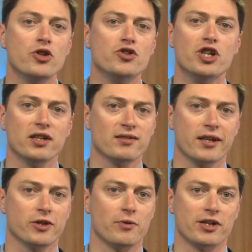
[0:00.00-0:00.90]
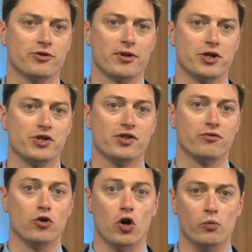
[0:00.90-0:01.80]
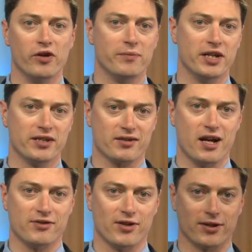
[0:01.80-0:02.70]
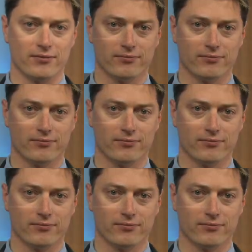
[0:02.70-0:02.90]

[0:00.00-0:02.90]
just like the restorations of Rome we've been discussing.